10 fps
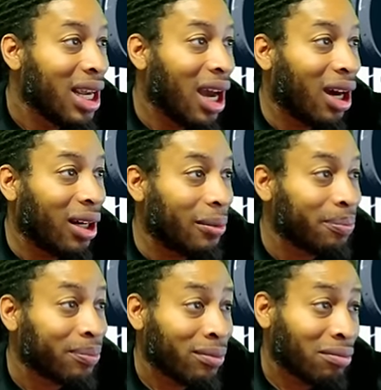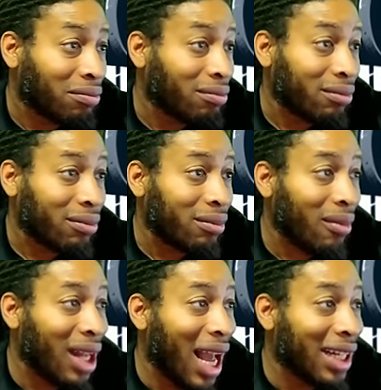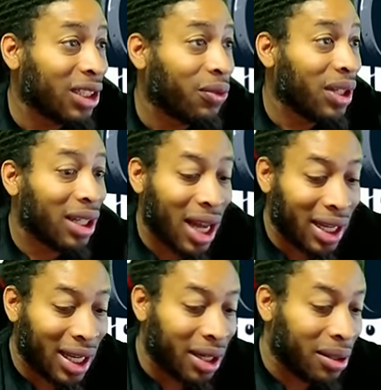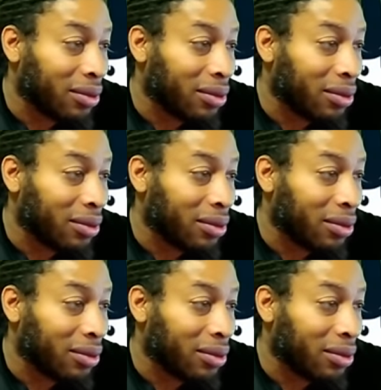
Um, I just feel like, hey,